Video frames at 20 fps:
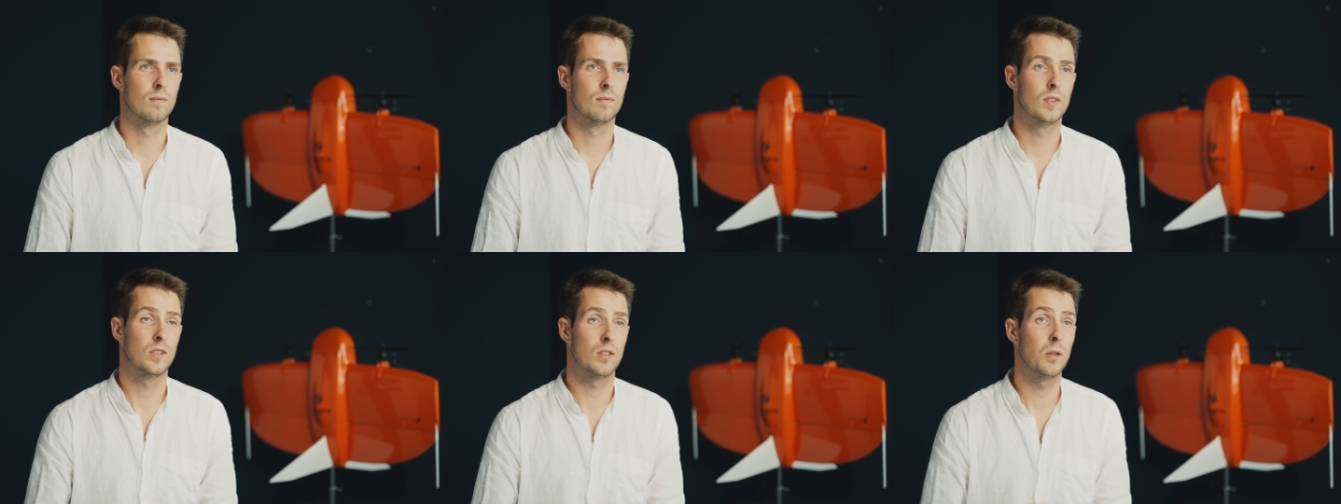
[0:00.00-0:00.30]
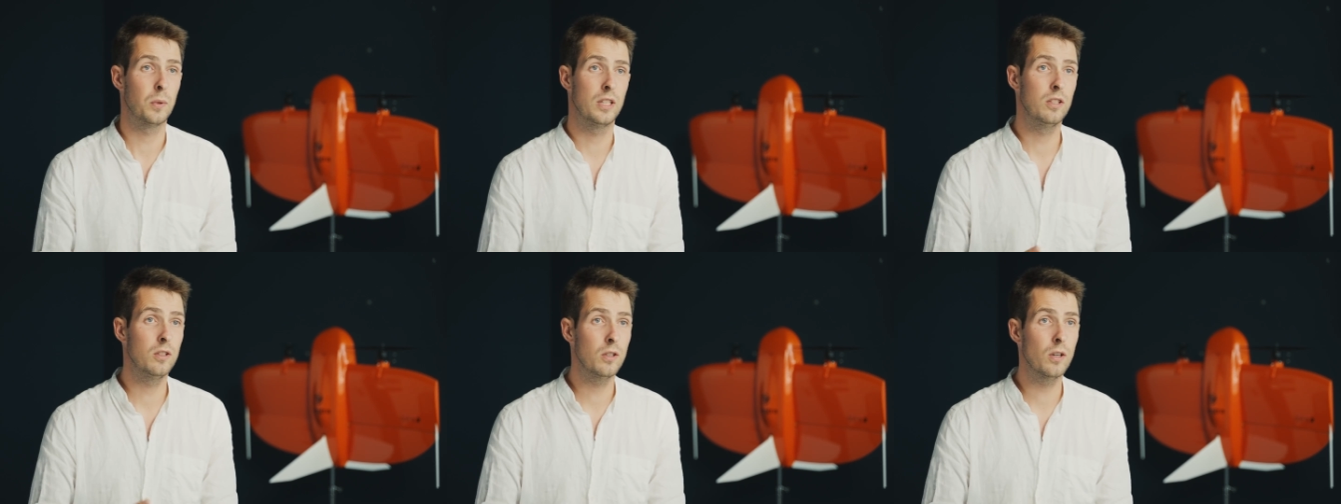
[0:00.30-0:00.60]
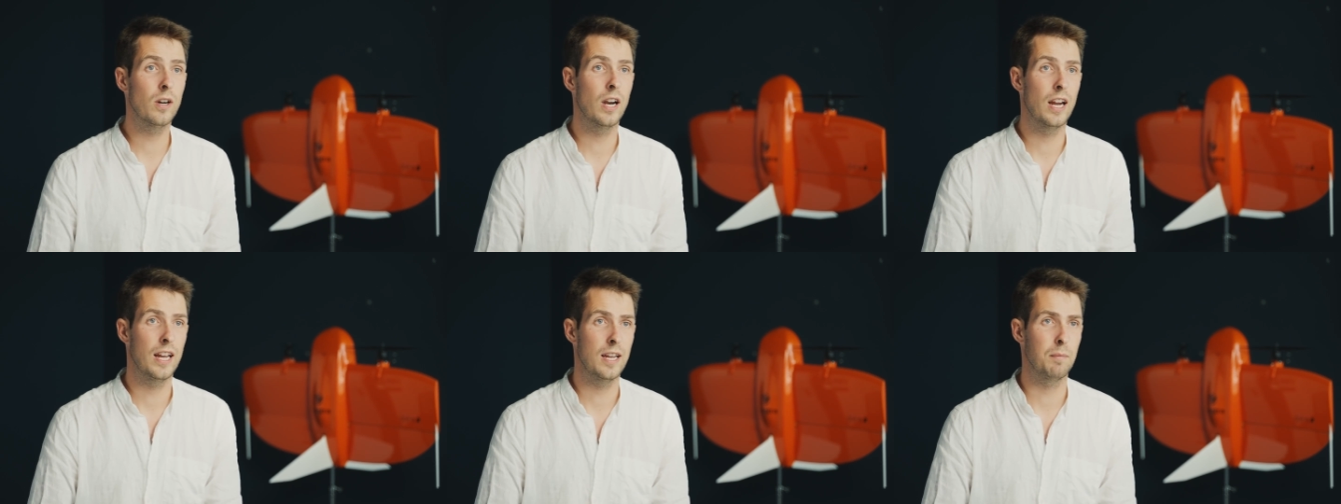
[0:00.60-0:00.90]
So when
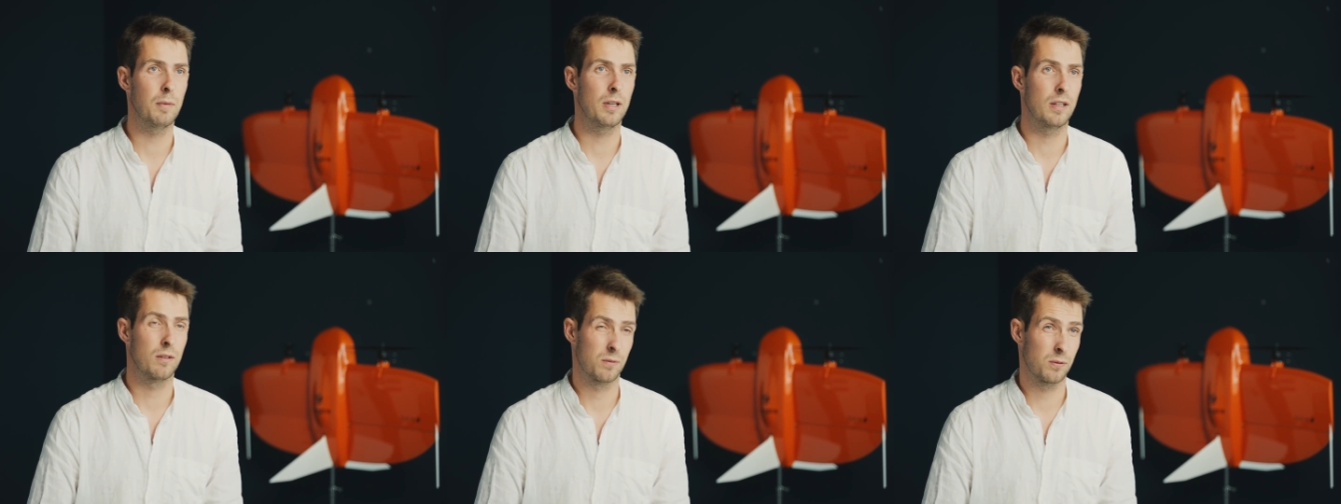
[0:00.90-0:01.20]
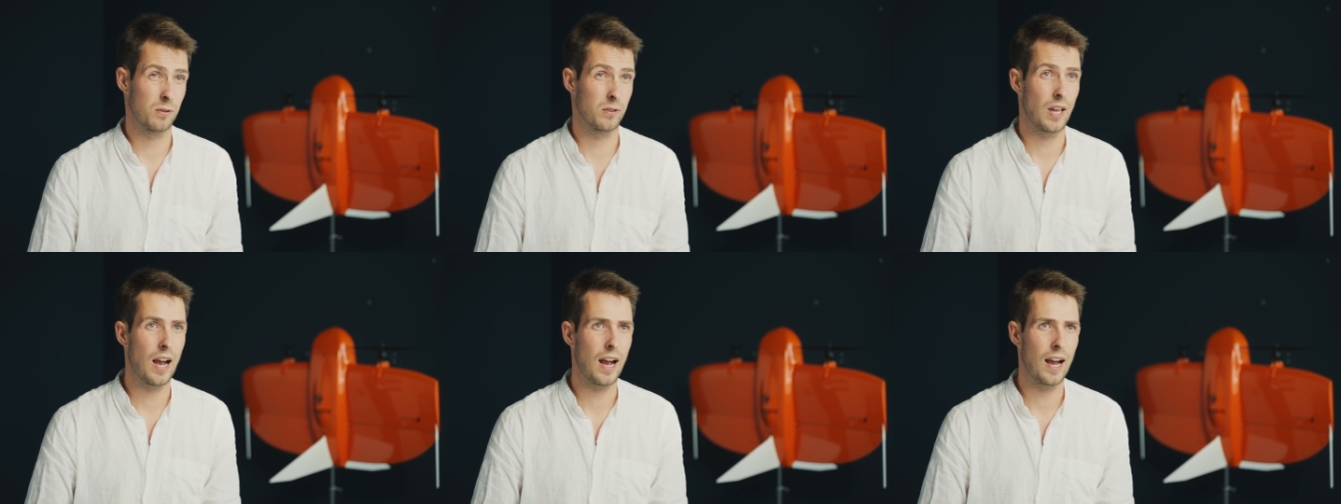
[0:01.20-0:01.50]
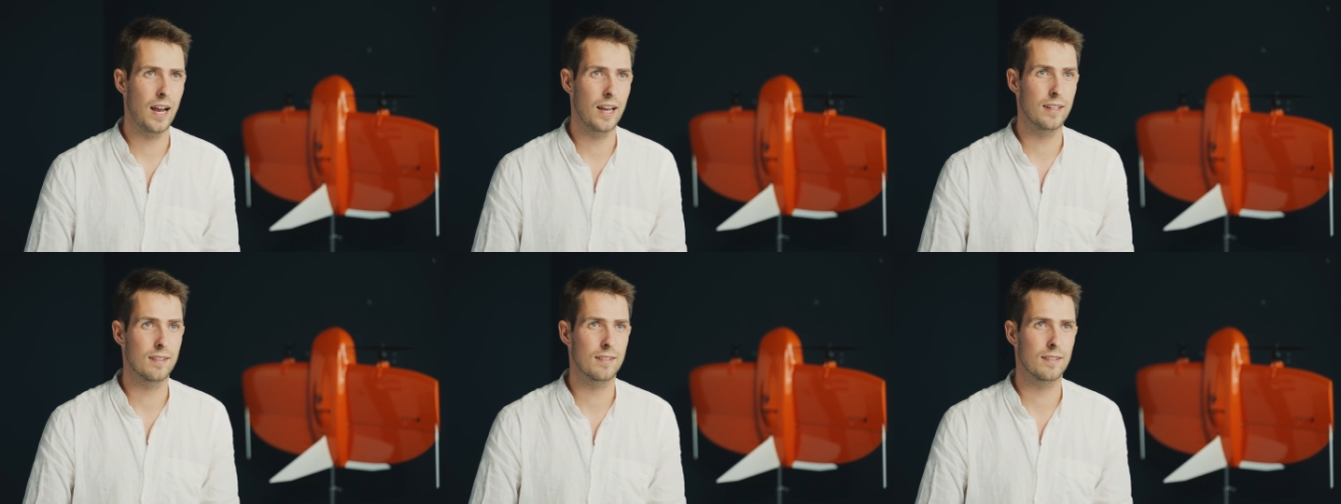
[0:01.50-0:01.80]
you're aiming for the
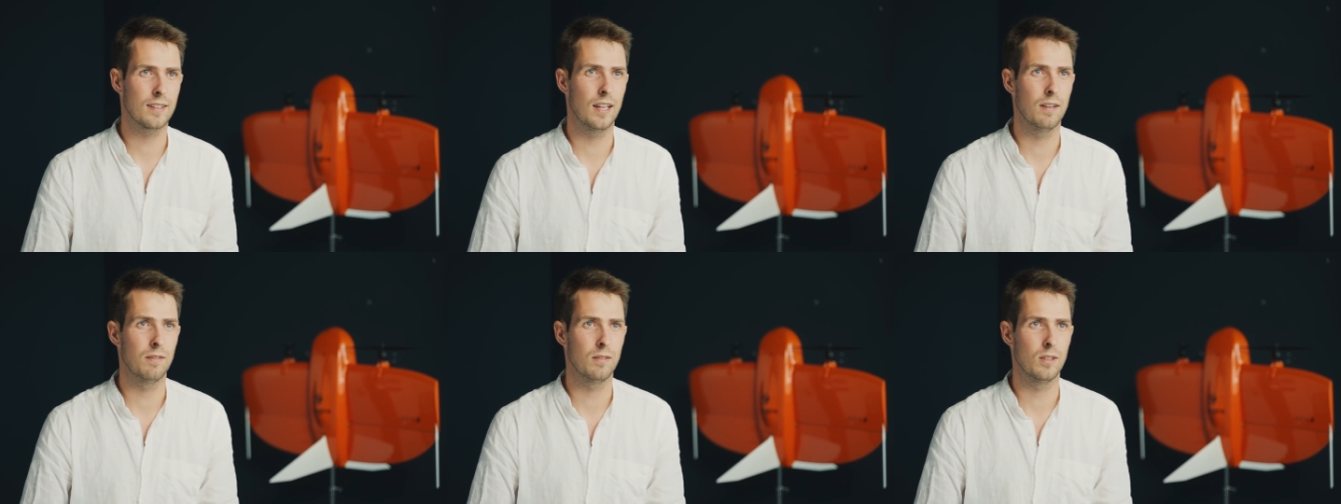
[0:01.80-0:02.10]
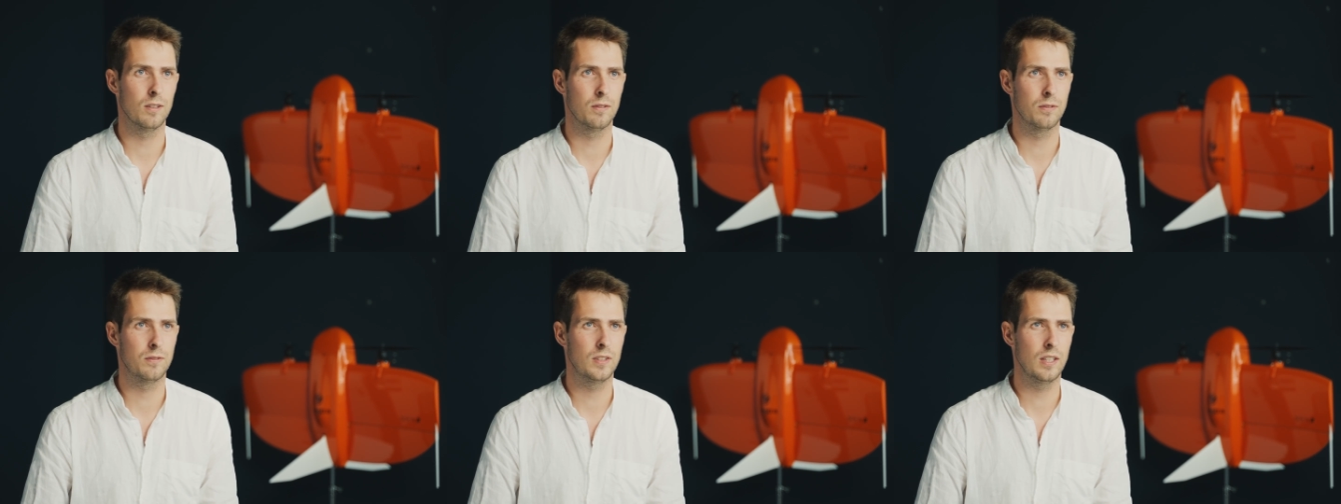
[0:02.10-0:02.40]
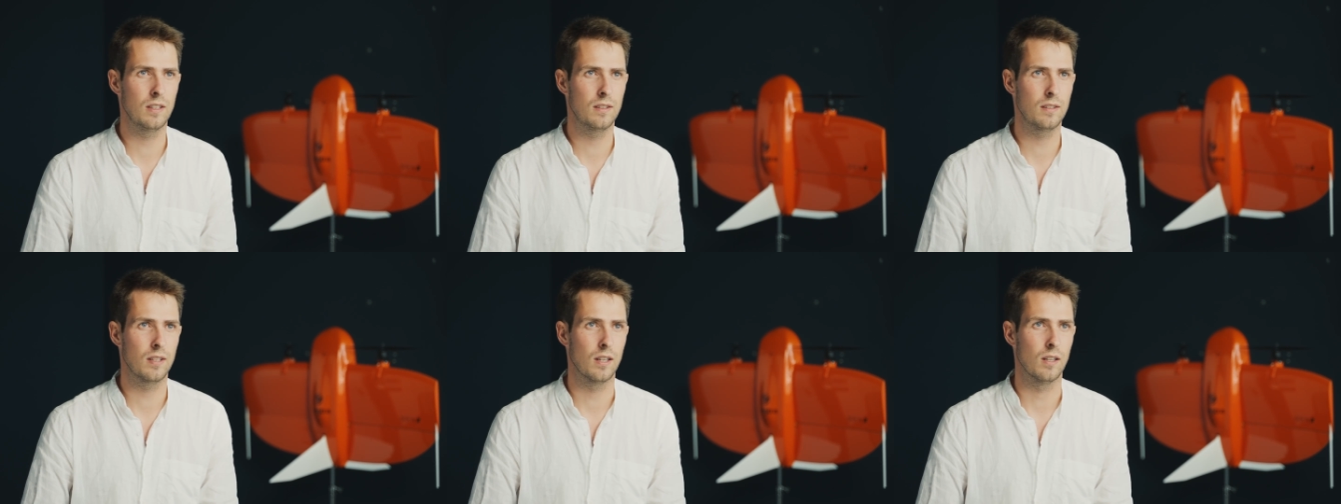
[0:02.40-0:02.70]
highest level of
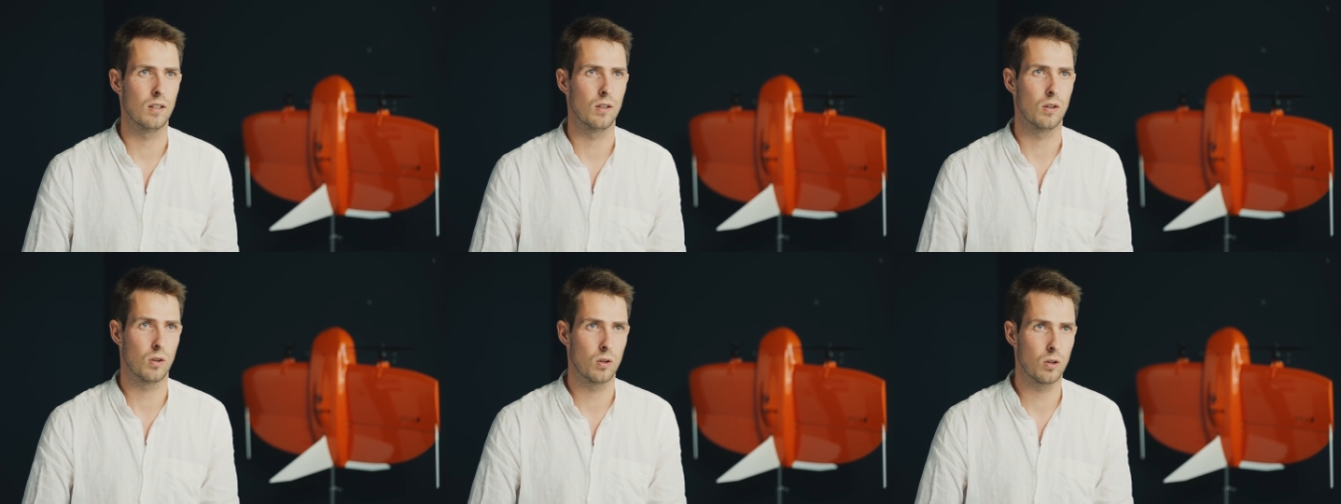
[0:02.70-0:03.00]
detail,